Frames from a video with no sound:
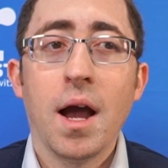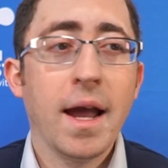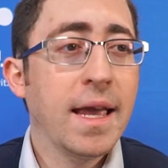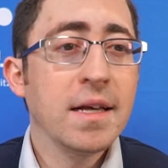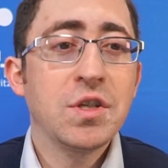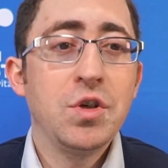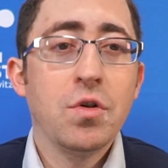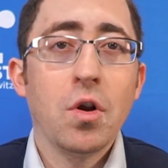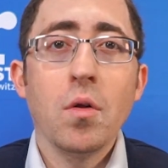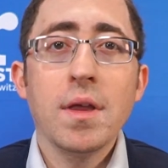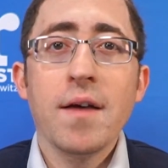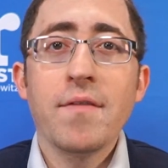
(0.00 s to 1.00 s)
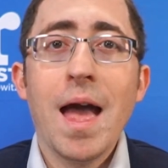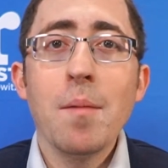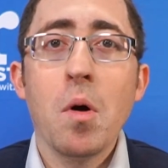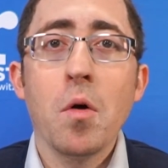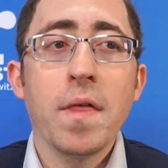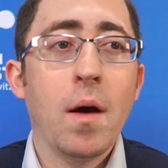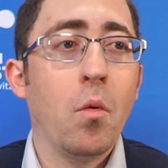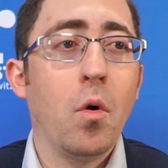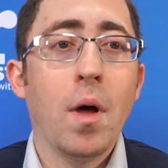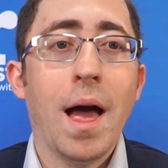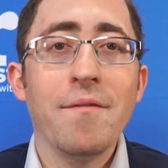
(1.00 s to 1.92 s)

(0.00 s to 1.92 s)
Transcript: I guess you could only have ammo that will